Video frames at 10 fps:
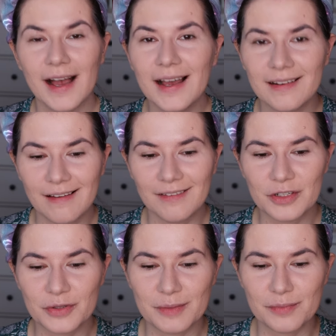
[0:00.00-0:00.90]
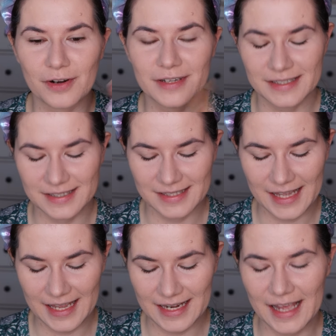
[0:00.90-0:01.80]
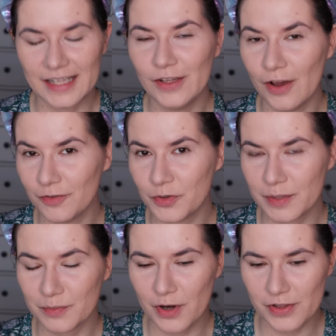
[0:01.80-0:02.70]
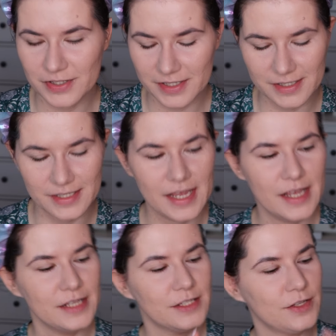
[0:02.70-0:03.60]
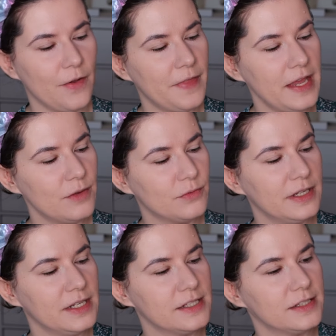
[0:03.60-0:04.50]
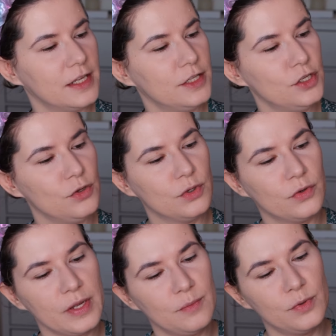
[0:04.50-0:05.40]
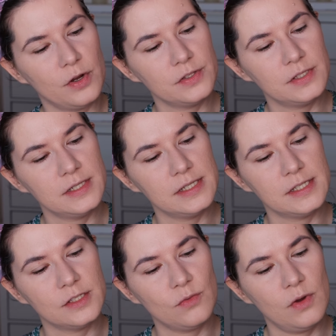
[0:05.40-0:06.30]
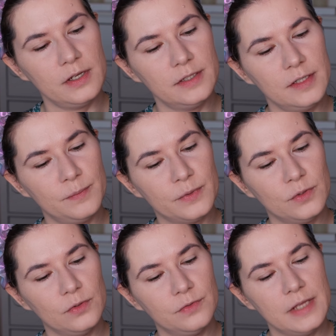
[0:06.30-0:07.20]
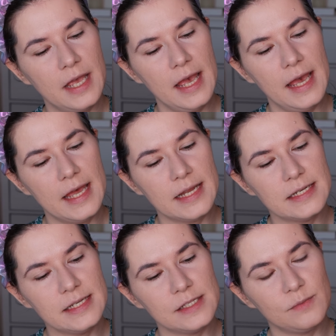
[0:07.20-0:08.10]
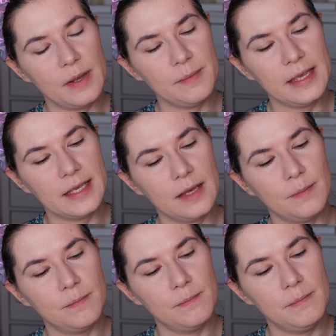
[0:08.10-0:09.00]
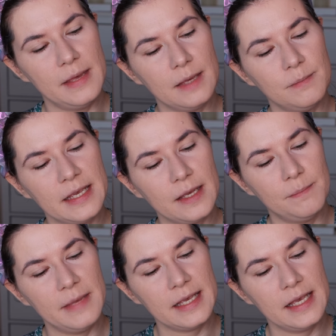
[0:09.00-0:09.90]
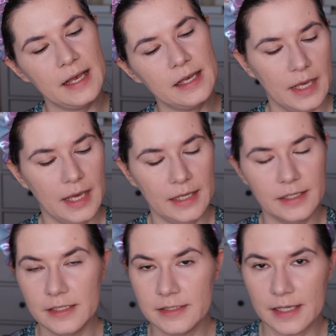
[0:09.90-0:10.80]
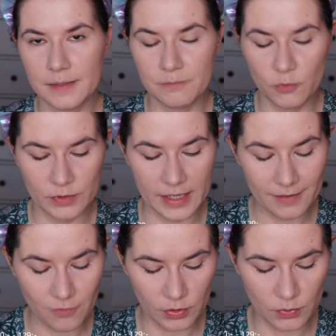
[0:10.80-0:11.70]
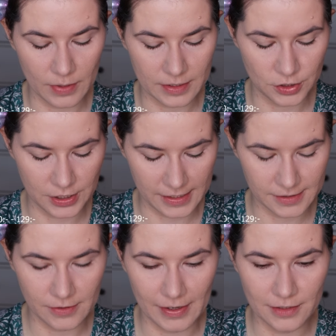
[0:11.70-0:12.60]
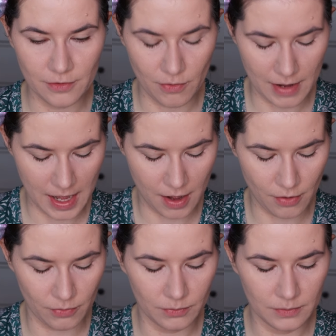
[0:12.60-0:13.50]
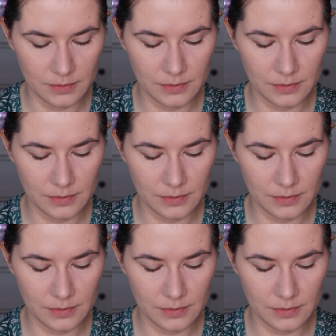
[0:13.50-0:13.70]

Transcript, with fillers: I love cream products and I love cream bronzers so they released a new cream bronzer this is quality approved and this by makeup Ma makeup Mekka and it's a they have only one shade so I don't know how